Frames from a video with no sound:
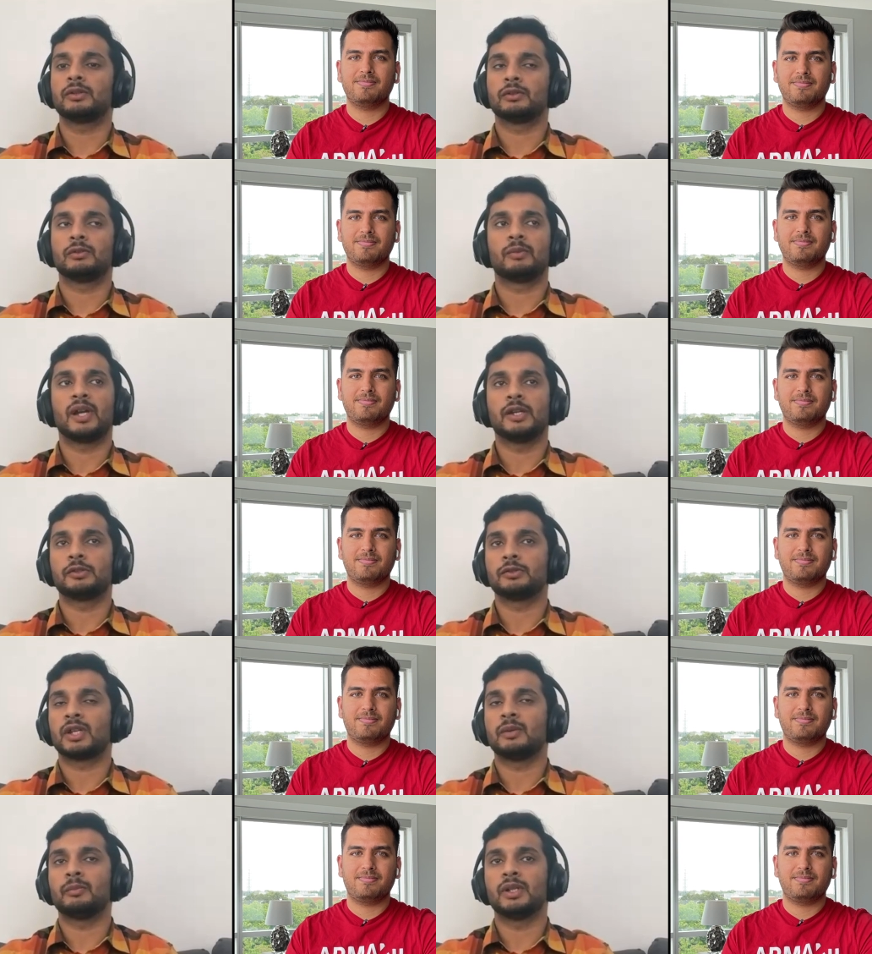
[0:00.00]
Speaker 1: So by
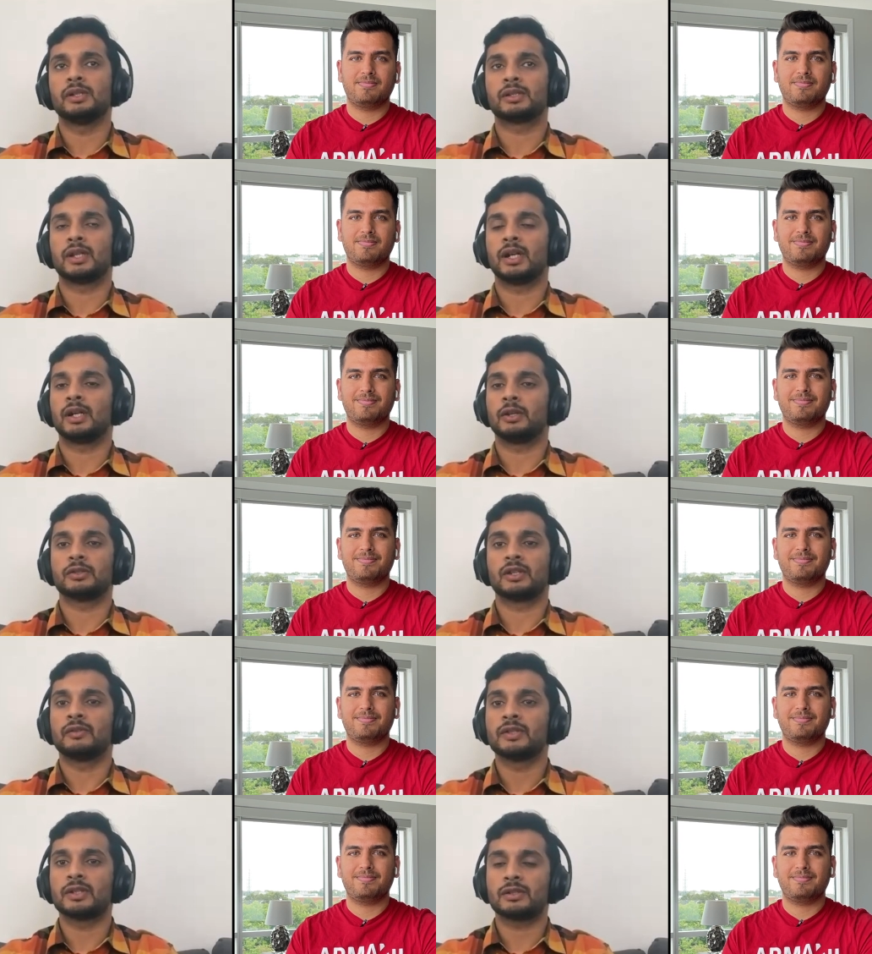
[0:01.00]
issues, I mean that your
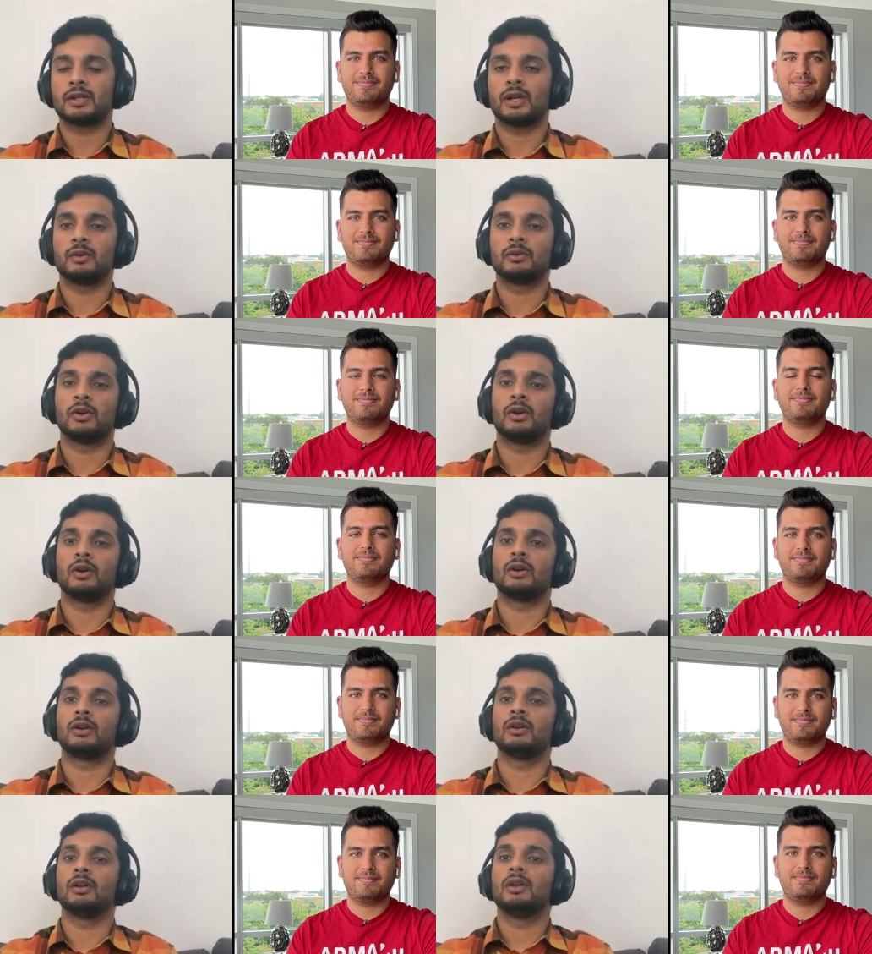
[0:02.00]
service is down, or
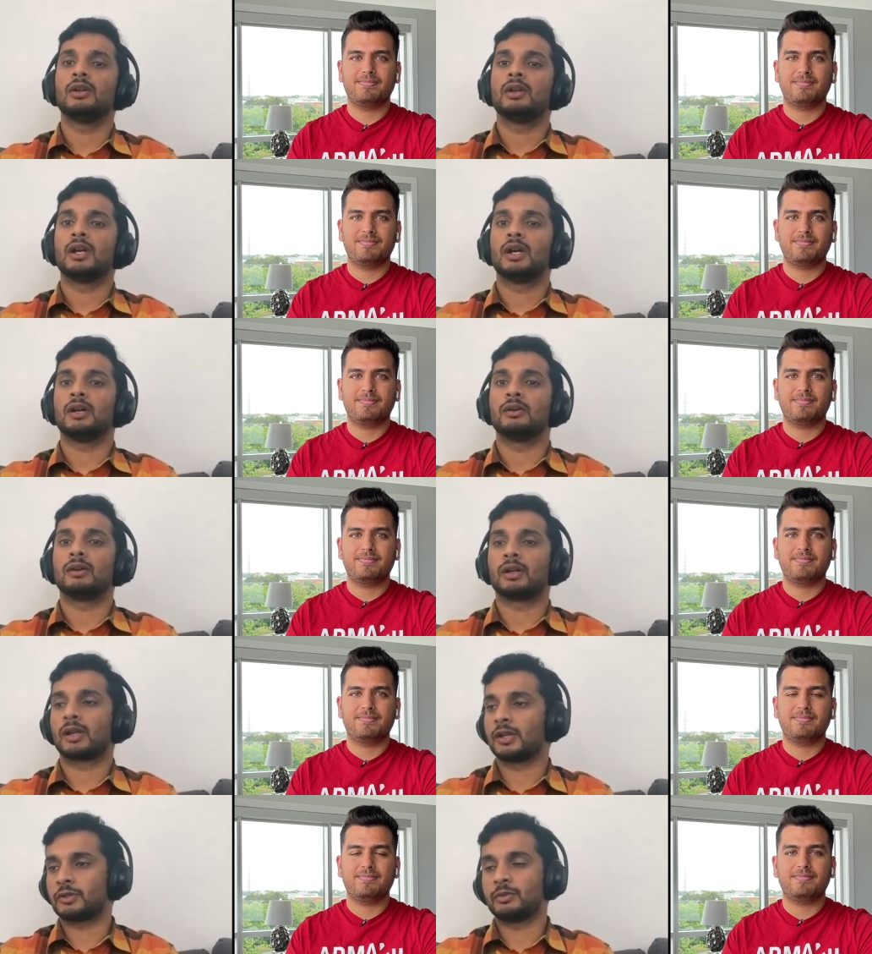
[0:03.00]
Uh,
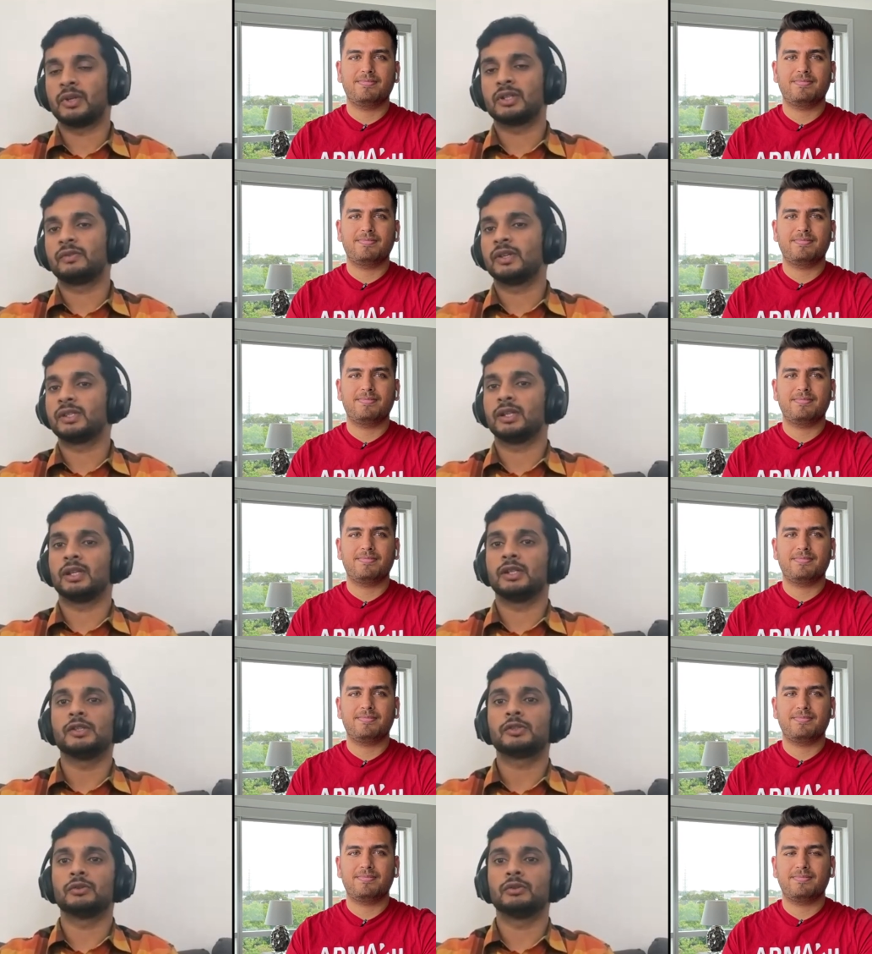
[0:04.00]
customer is facing an
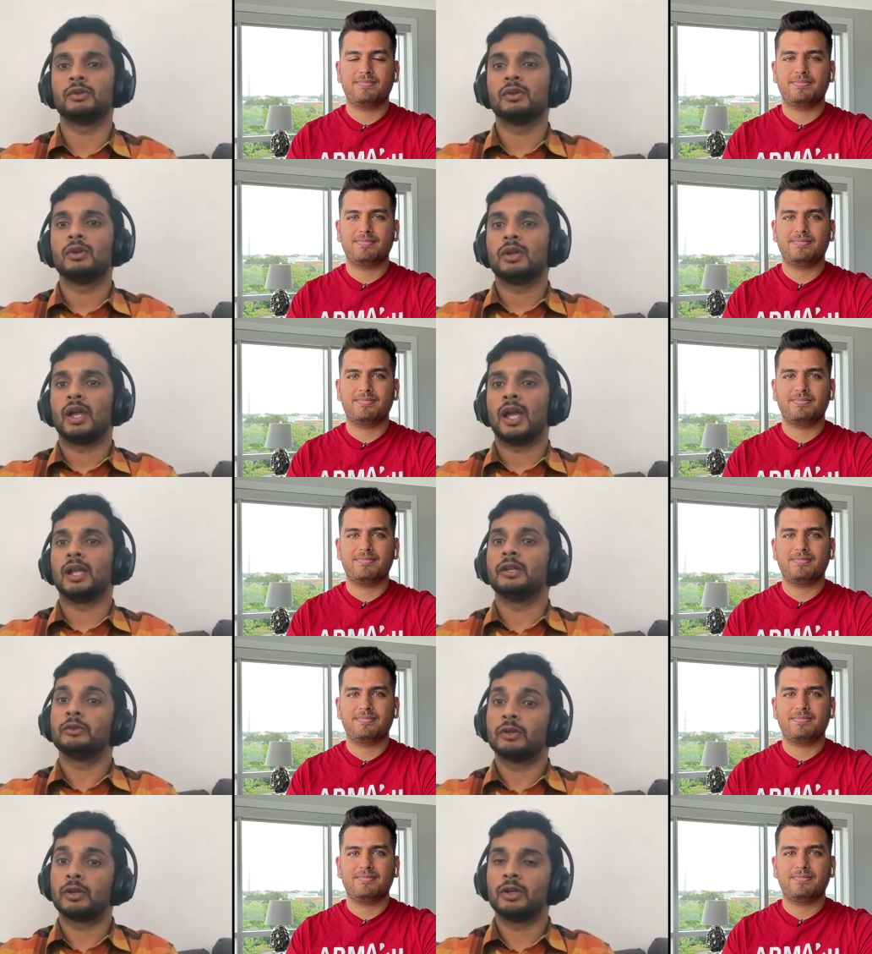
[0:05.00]
issue, and
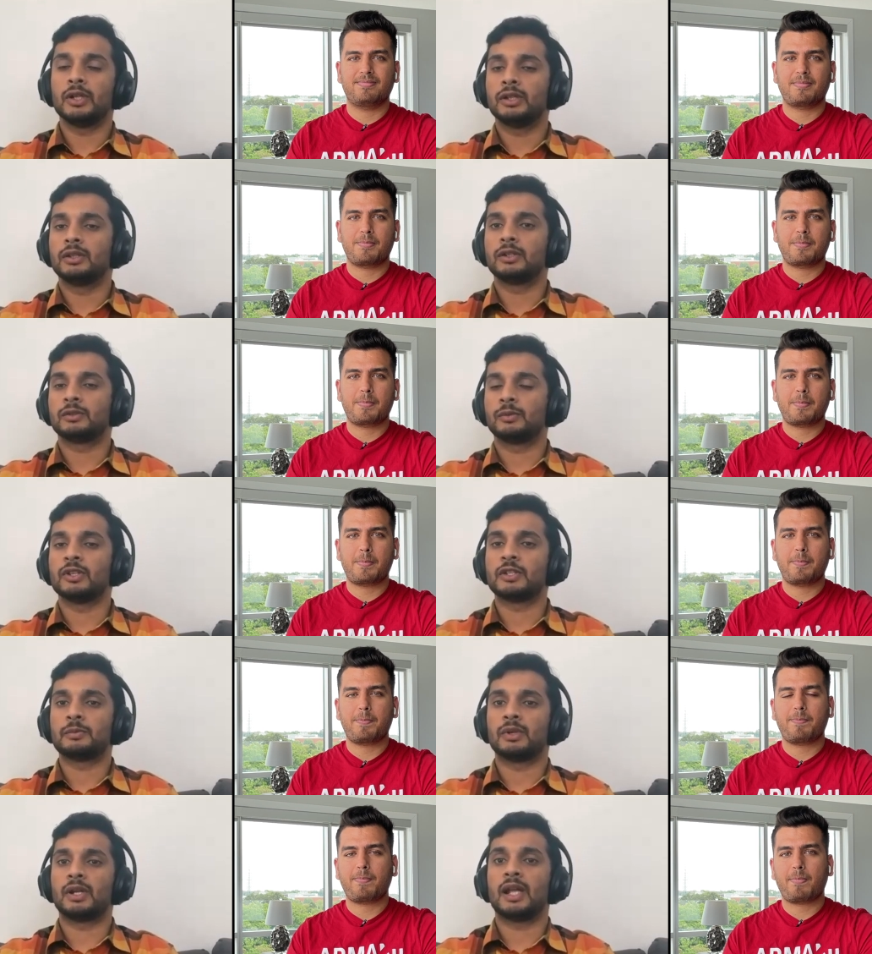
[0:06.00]
you are only
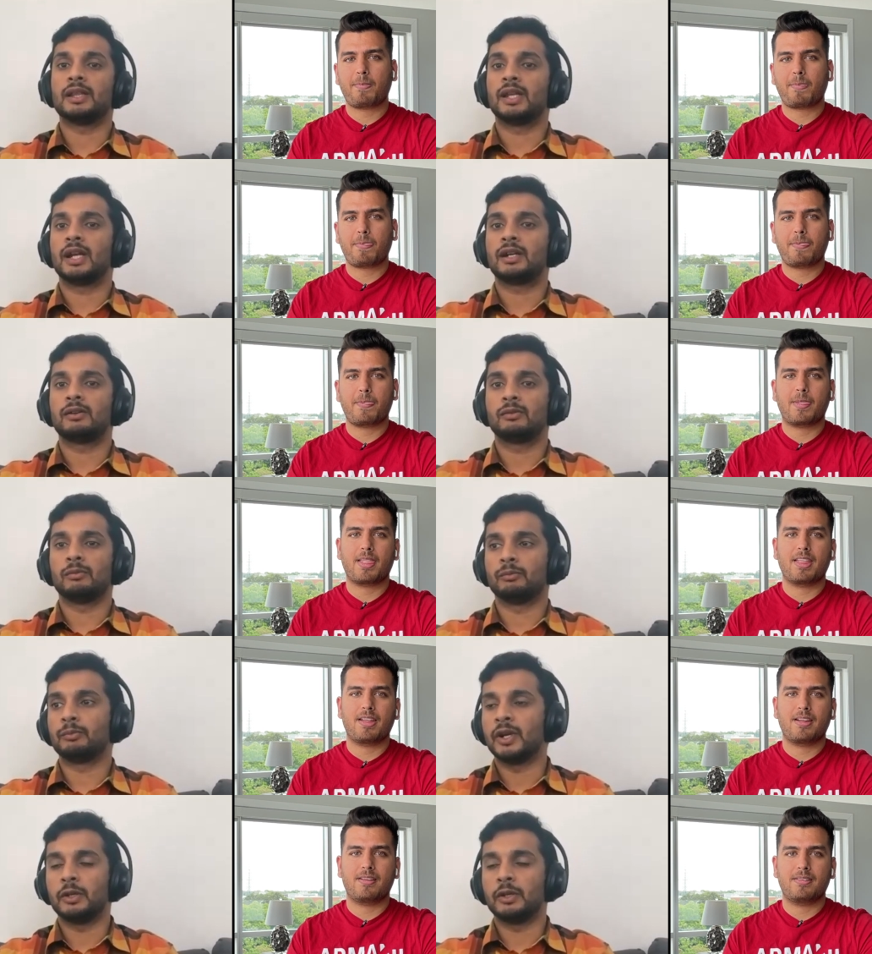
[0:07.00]
responsible at that
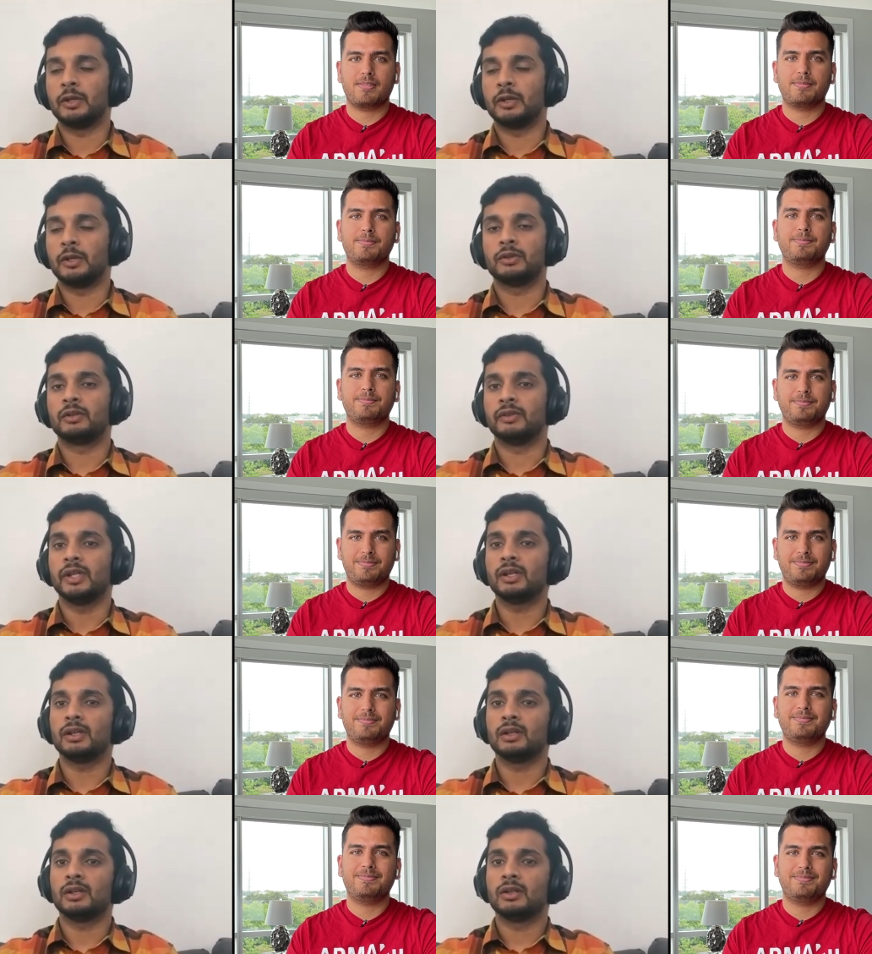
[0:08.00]
particular week.
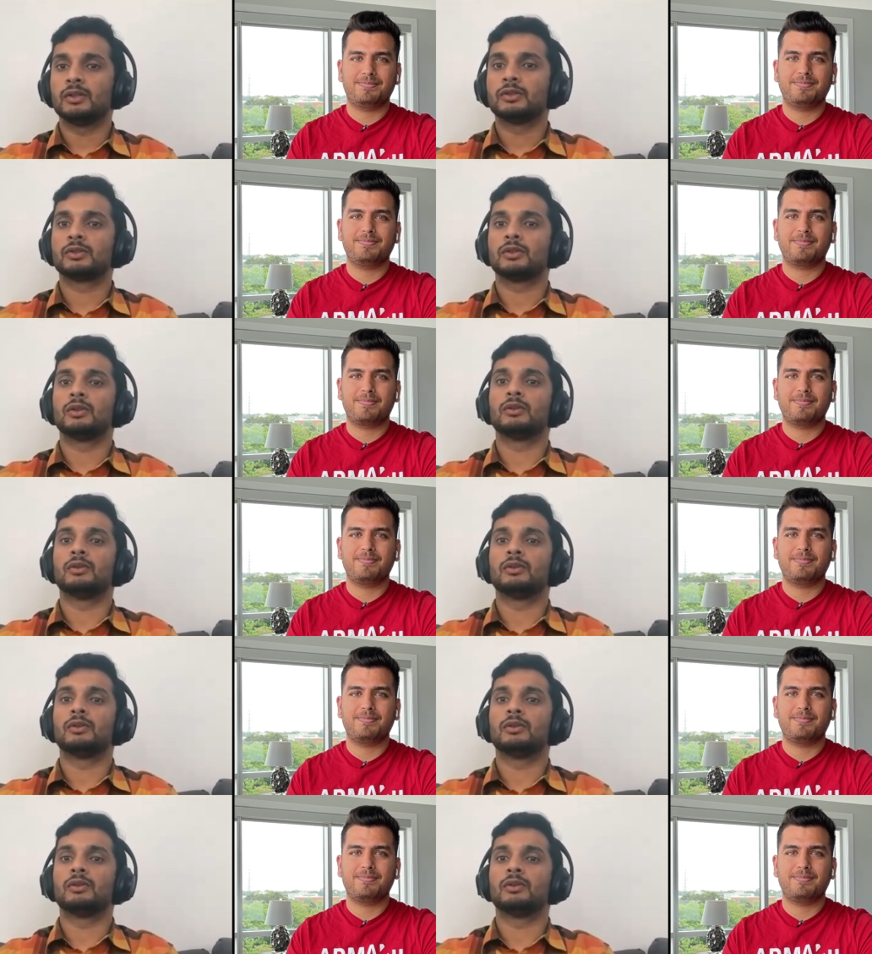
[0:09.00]
So